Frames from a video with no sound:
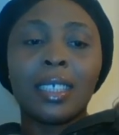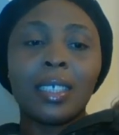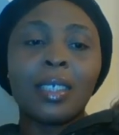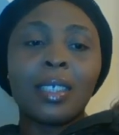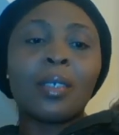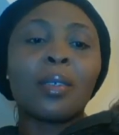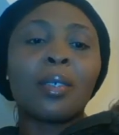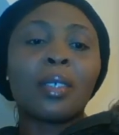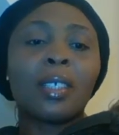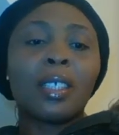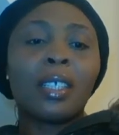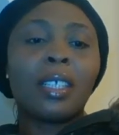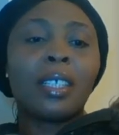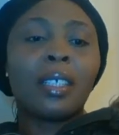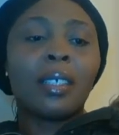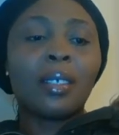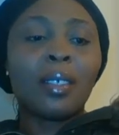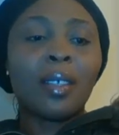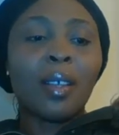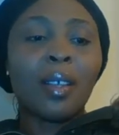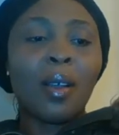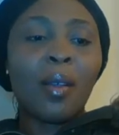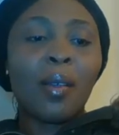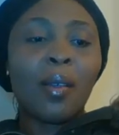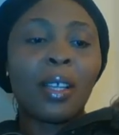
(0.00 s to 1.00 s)
Okay.
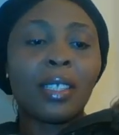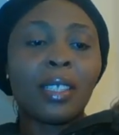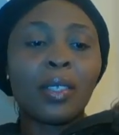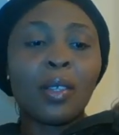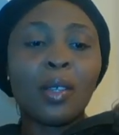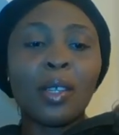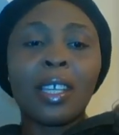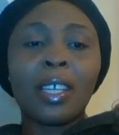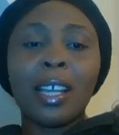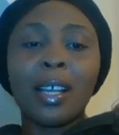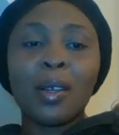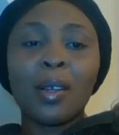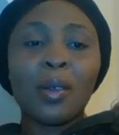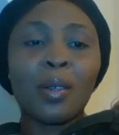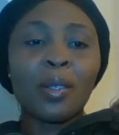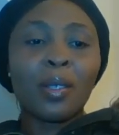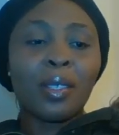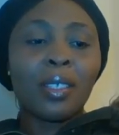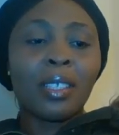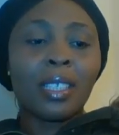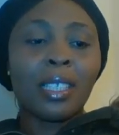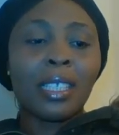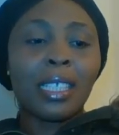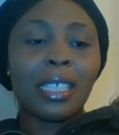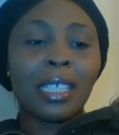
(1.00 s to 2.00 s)
All right. So you can go
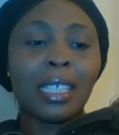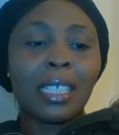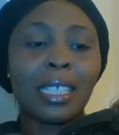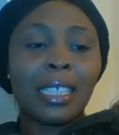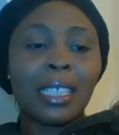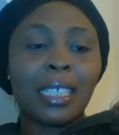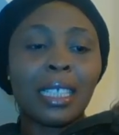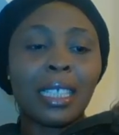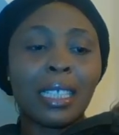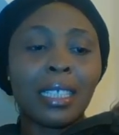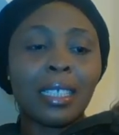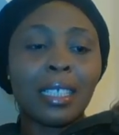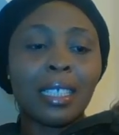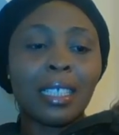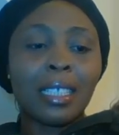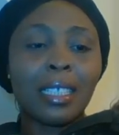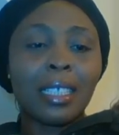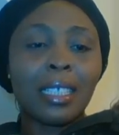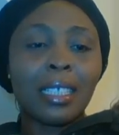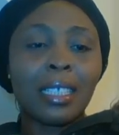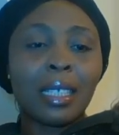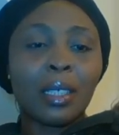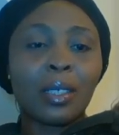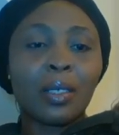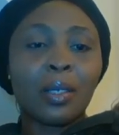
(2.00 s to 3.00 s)
to the
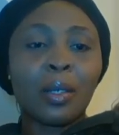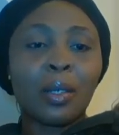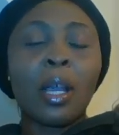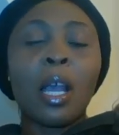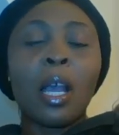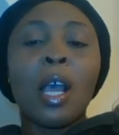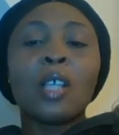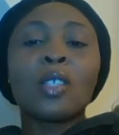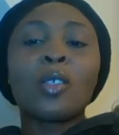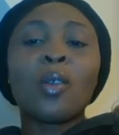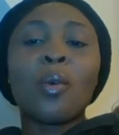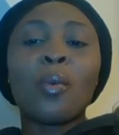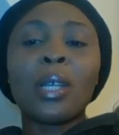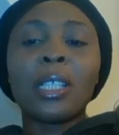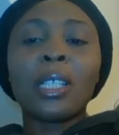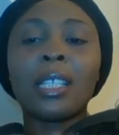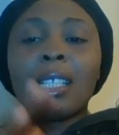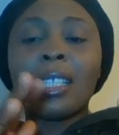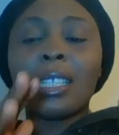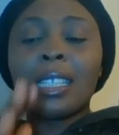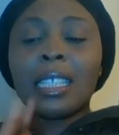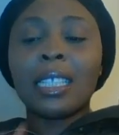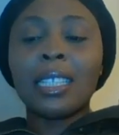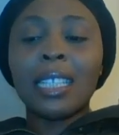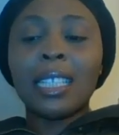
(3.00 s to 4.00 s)
next section. So wait,
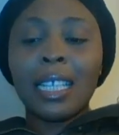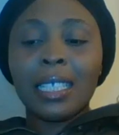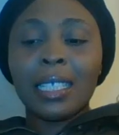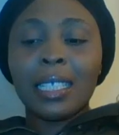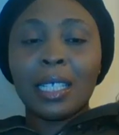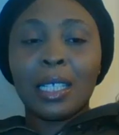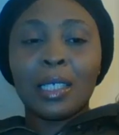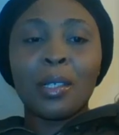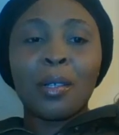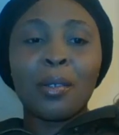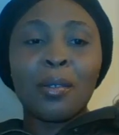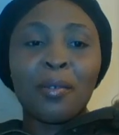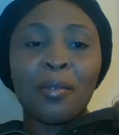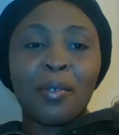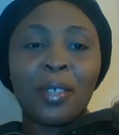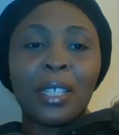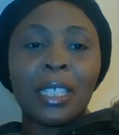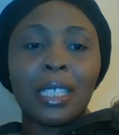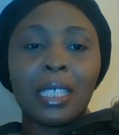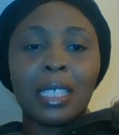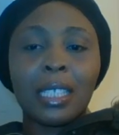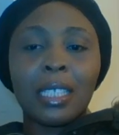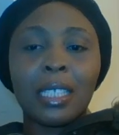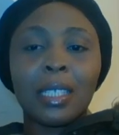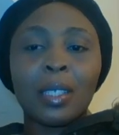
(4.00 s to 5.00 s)
the next section
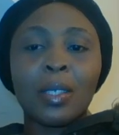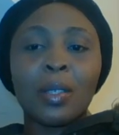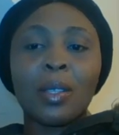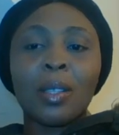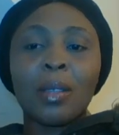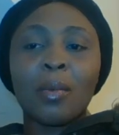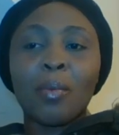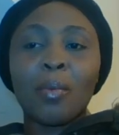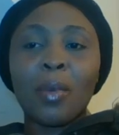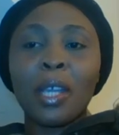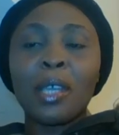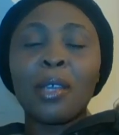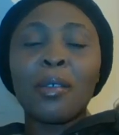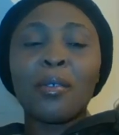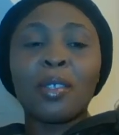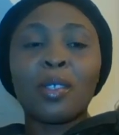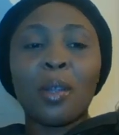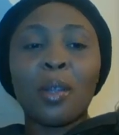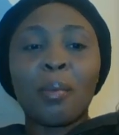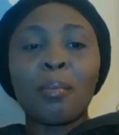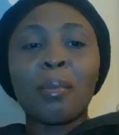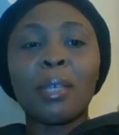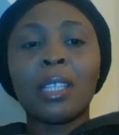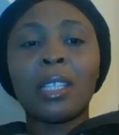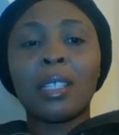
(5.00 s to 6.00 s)
phase is when you
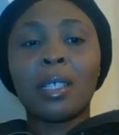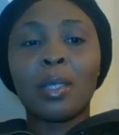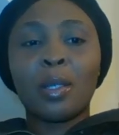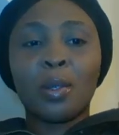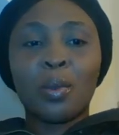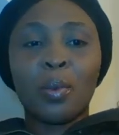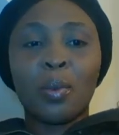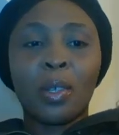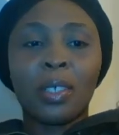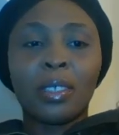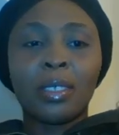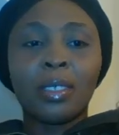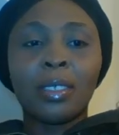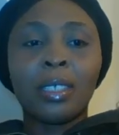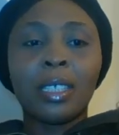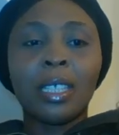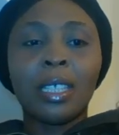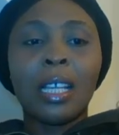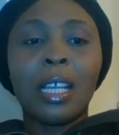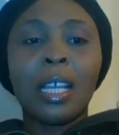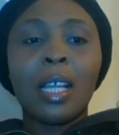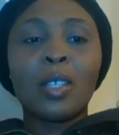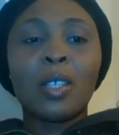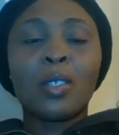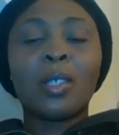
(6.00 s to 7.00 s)
submit this one,
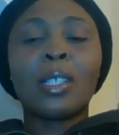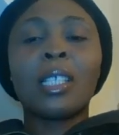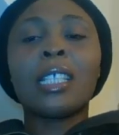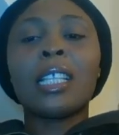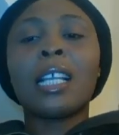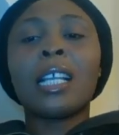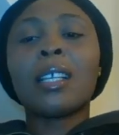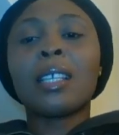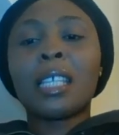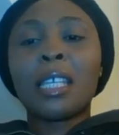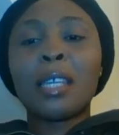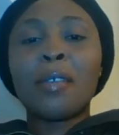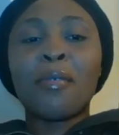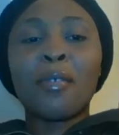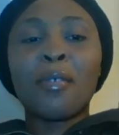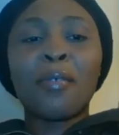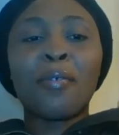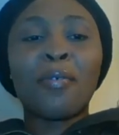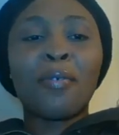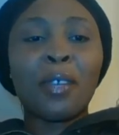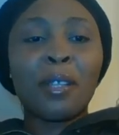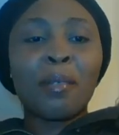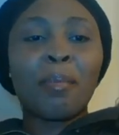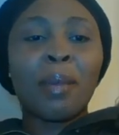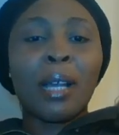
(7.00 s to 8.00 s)
so they now give you
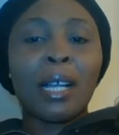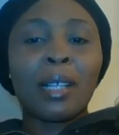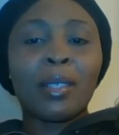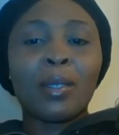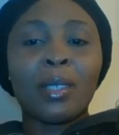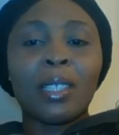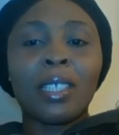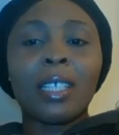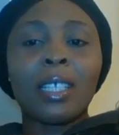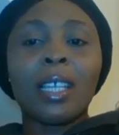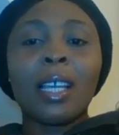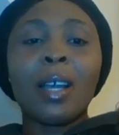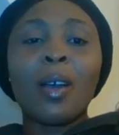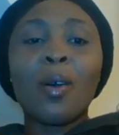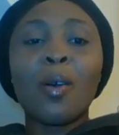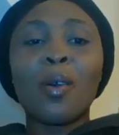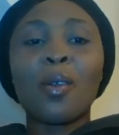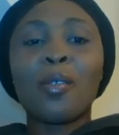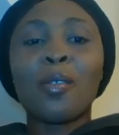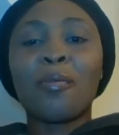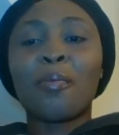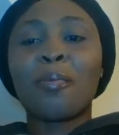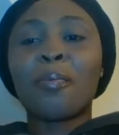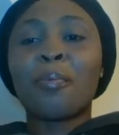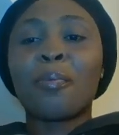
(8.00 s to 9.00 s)
feedback to say, oh,
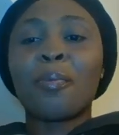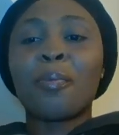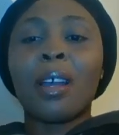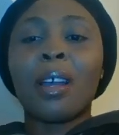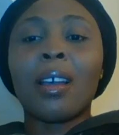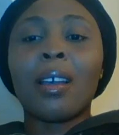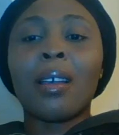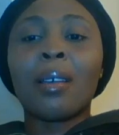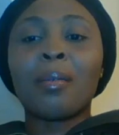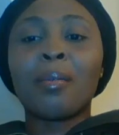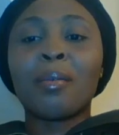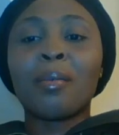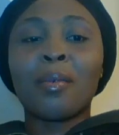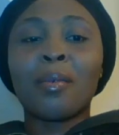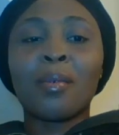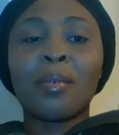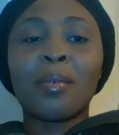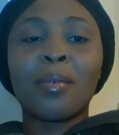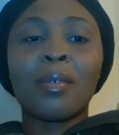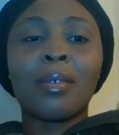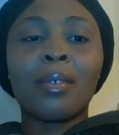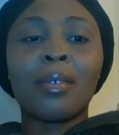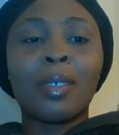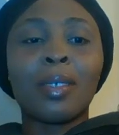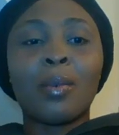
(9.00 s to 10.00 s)
you can
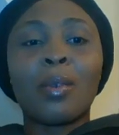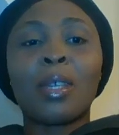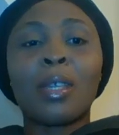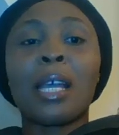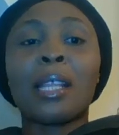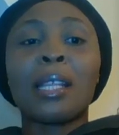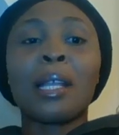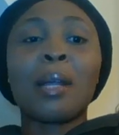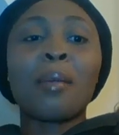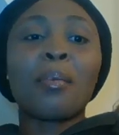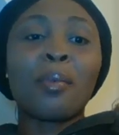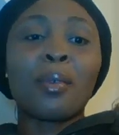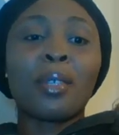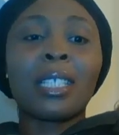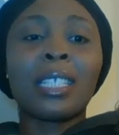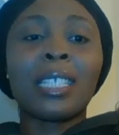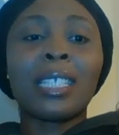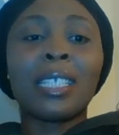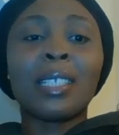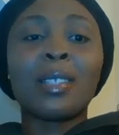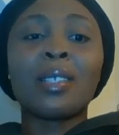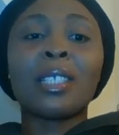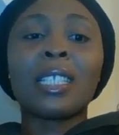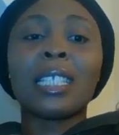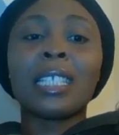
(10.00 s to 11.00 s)
now
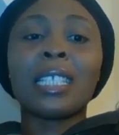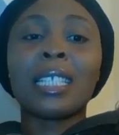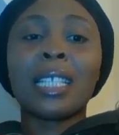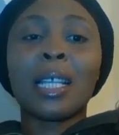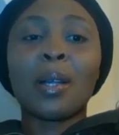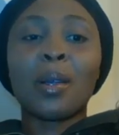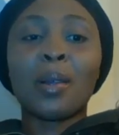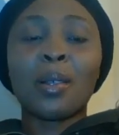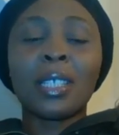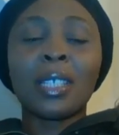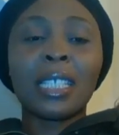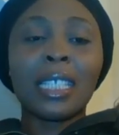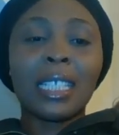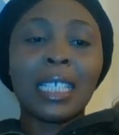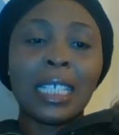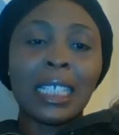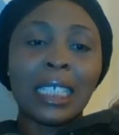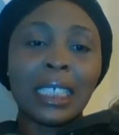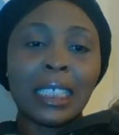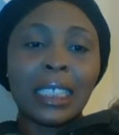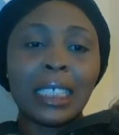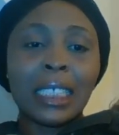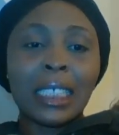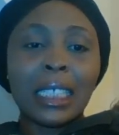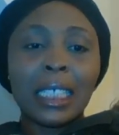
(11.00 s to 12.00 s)
proceed to the second
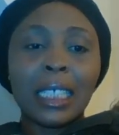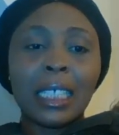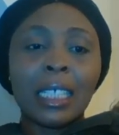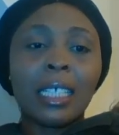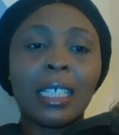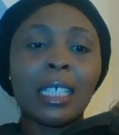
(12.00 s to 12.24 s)
stage.